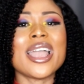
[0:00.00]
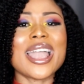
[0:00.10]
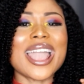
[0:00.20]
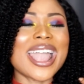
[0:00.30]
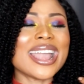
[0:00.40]

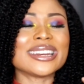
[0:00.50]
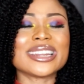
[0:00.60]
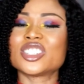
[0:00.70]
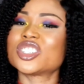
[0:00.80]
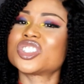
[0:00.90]
And
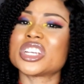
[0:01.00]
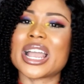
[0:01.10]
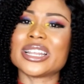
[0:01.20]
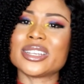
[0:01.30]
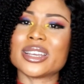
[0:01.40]
let's just share
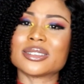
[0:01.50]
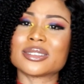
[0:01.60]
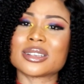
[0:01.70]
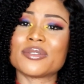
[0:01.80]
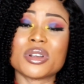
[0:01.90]
ideas.
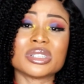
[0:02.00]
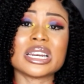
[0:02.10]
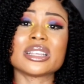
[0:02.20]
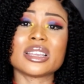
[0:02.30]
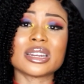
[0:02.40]
If there is
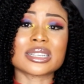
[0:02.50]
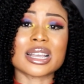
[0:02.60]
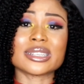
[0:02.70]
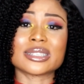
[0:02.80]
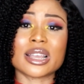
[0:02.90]
anything that I
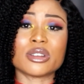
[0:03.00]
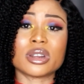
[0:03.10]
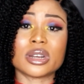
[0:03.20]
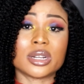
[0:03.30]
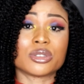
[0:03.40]
said
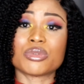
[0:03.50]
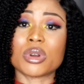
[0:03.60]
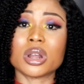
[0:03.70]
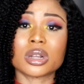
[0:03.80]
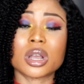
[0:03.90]
that is
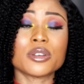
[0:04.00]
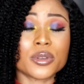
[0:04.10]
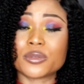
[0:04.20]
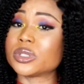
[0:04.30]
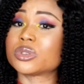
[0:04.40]
wrong, feel
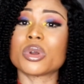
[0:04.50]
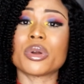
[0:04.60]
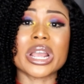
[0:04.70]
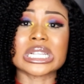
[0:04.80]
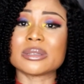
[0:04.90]
free to
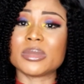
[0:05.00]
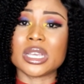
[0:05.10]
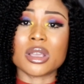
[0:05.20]
correct me.